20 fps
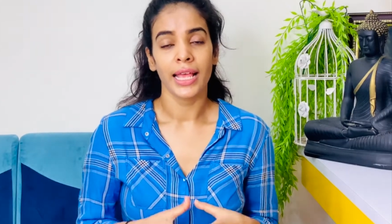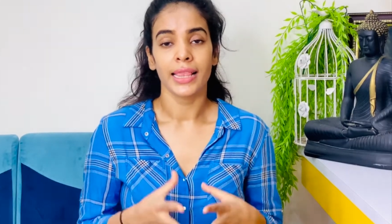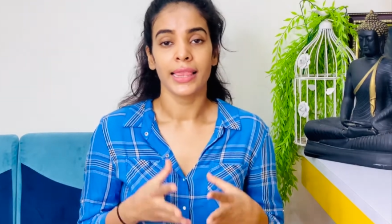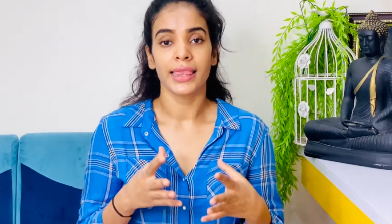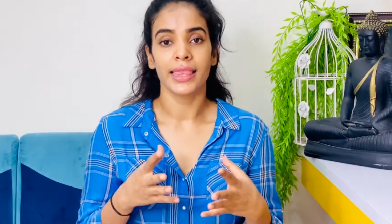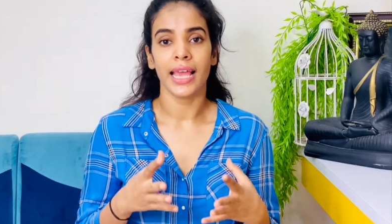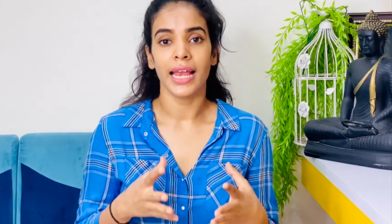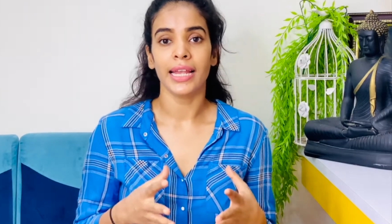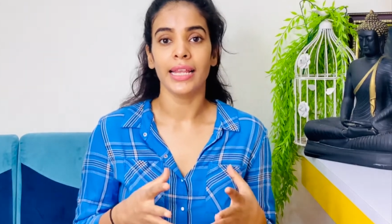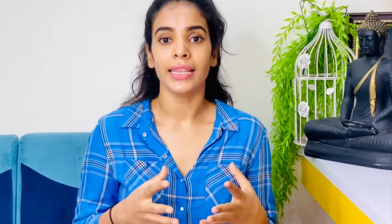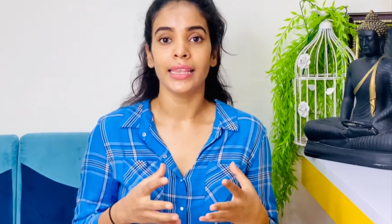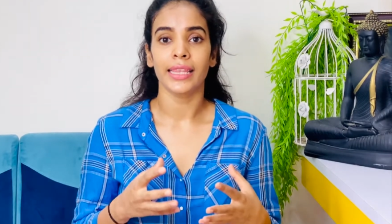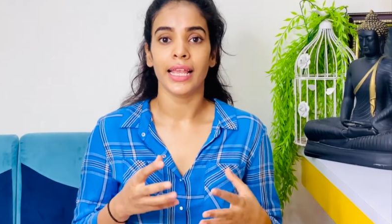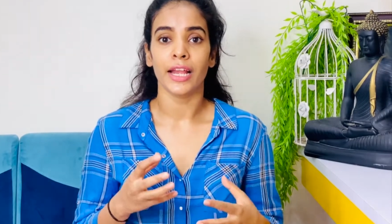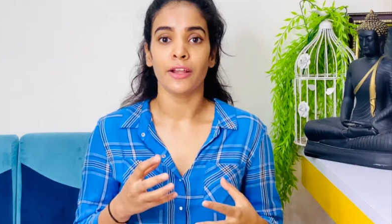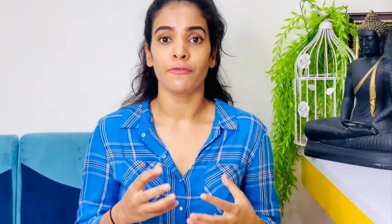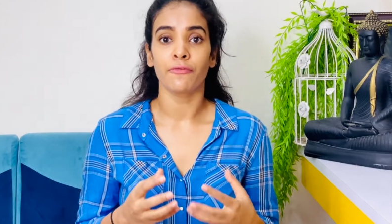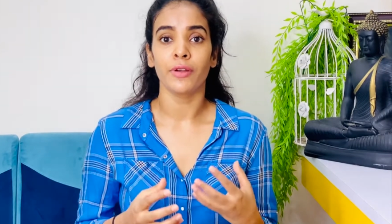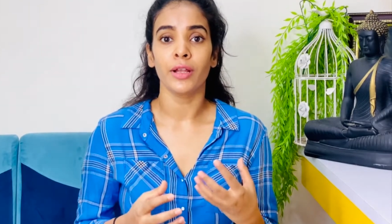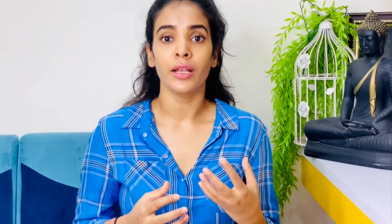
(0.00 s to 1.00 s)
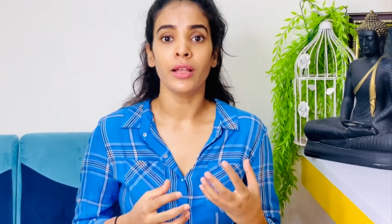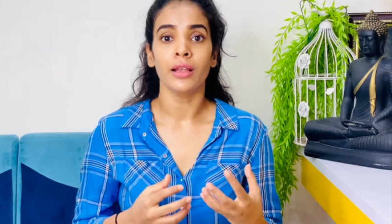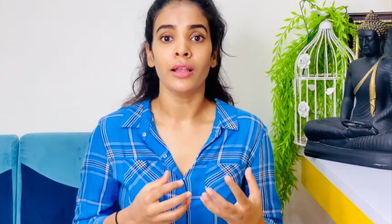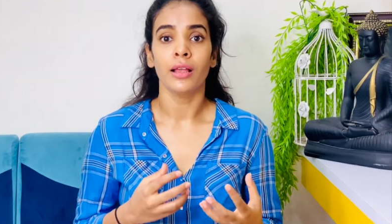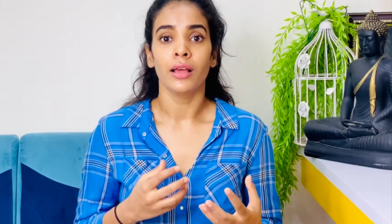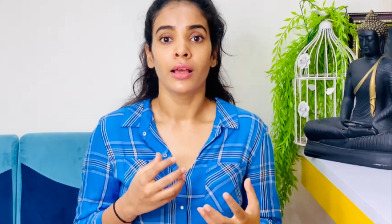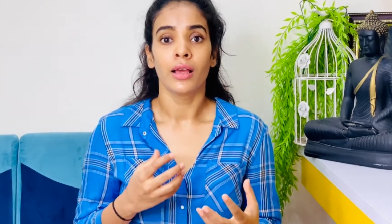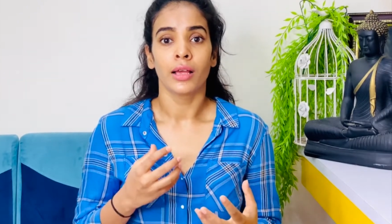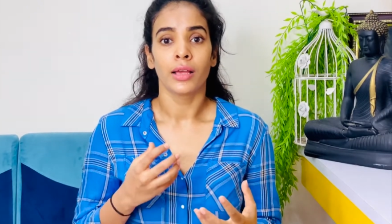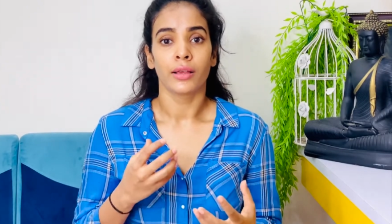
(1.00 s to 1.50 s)
then that will
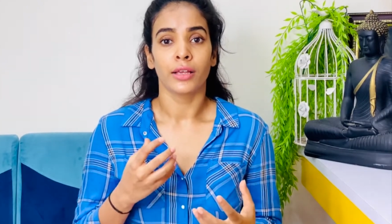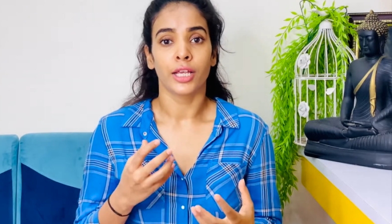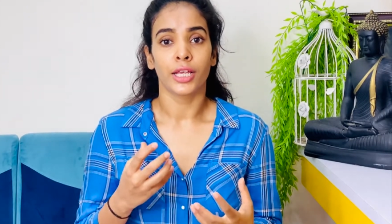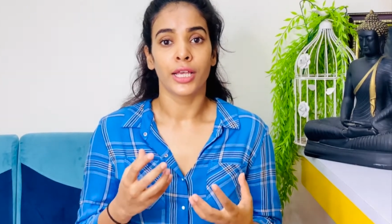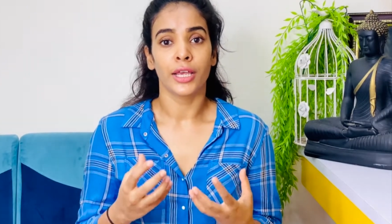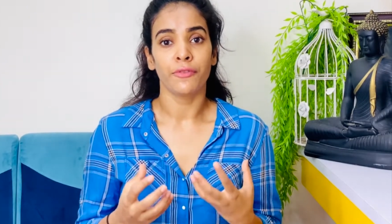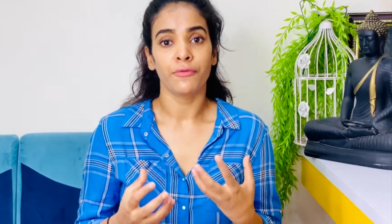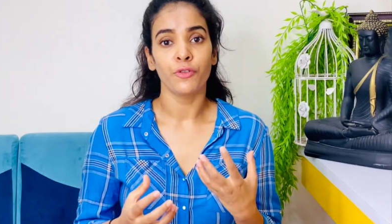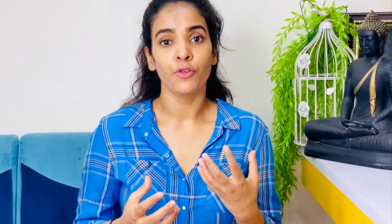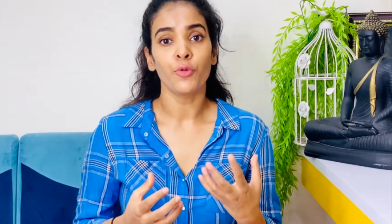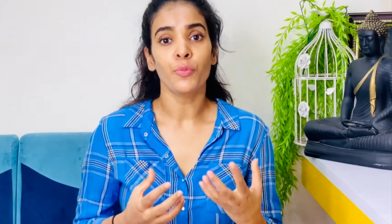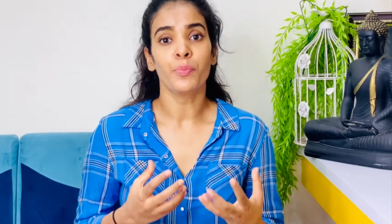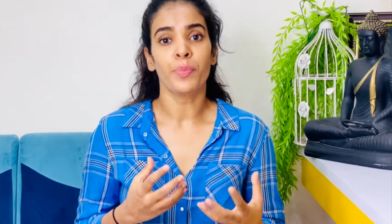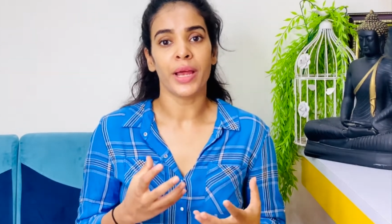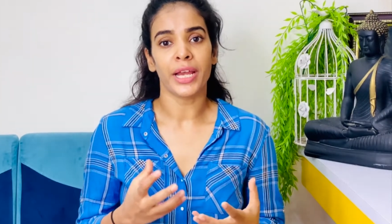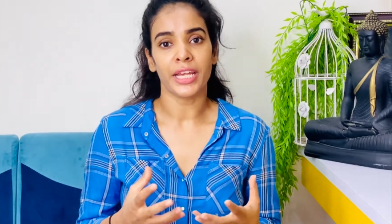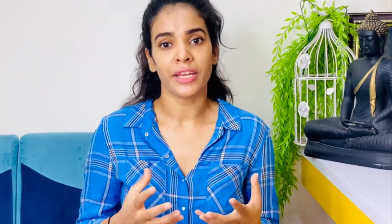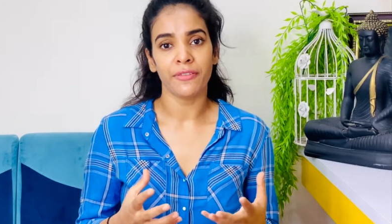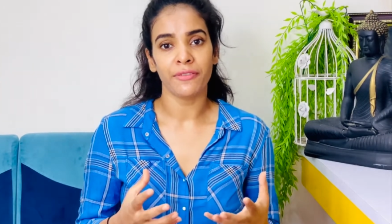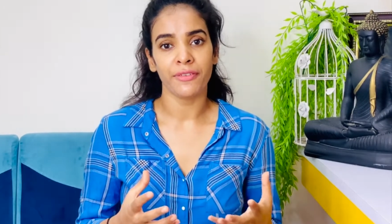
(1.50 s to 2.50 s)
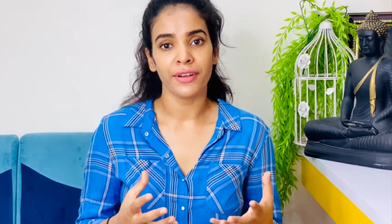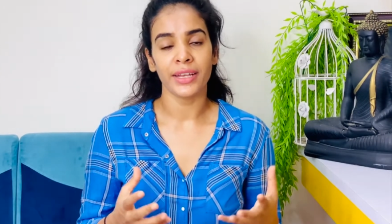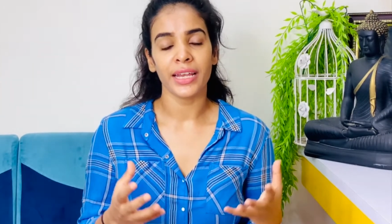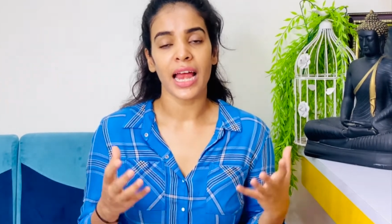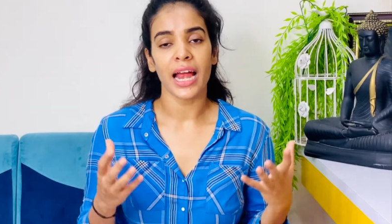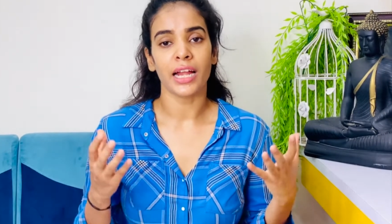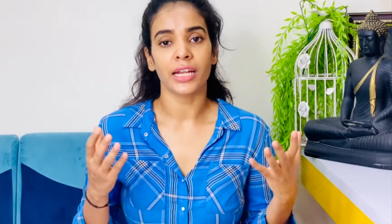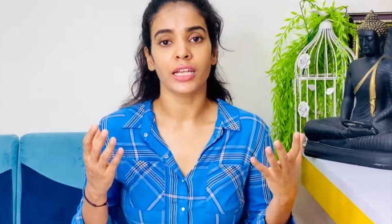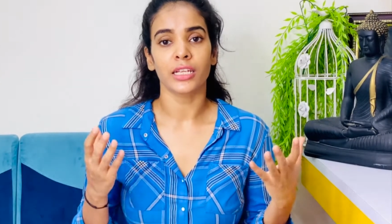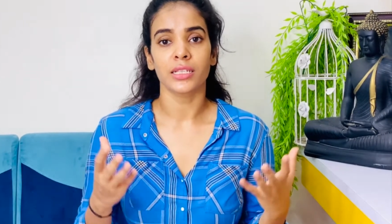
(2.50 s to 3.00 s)
give you benefit
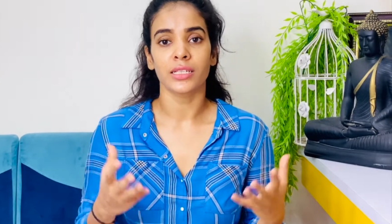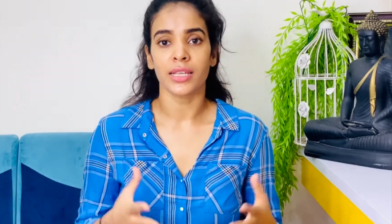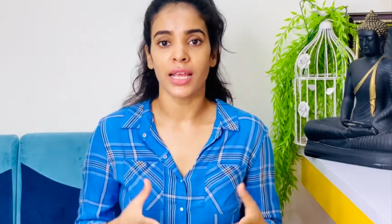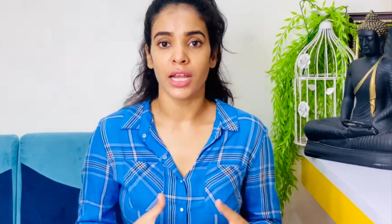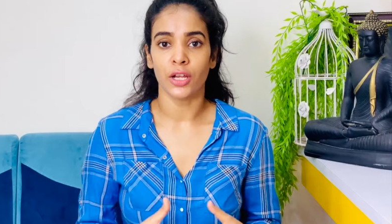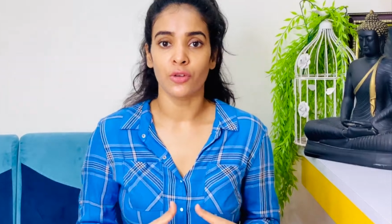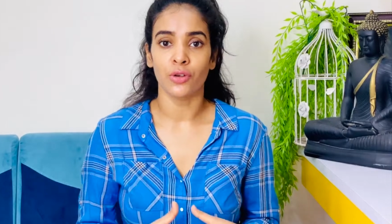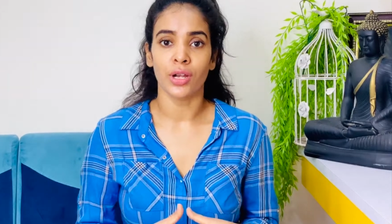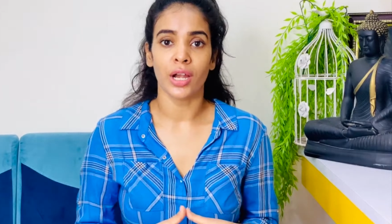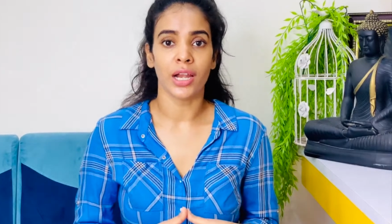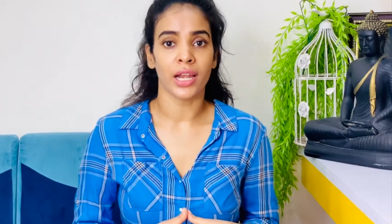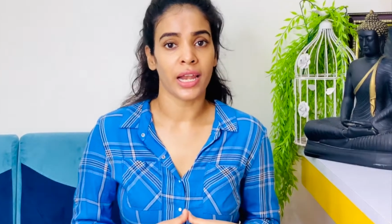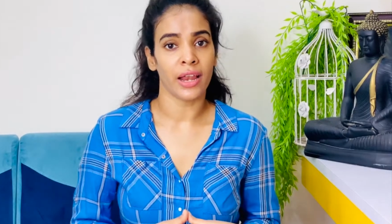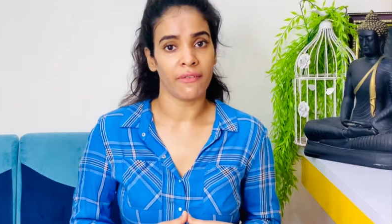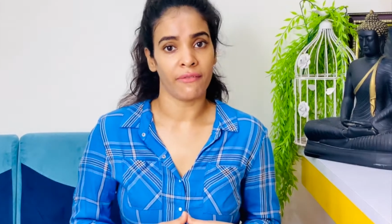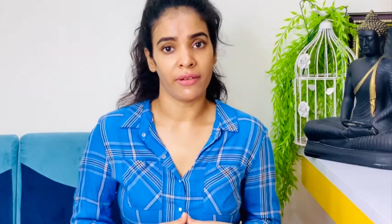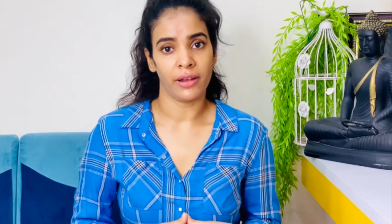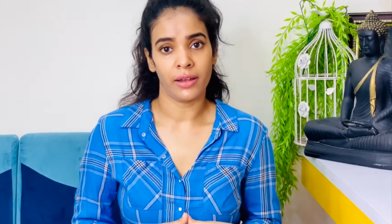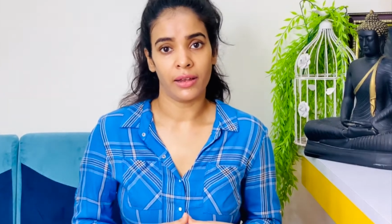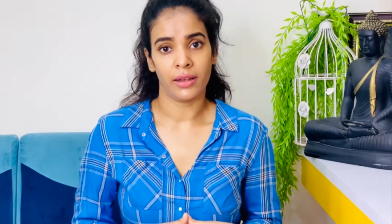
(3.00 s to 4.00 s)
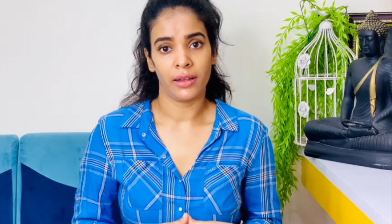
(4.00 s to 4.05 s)
at a cellular level.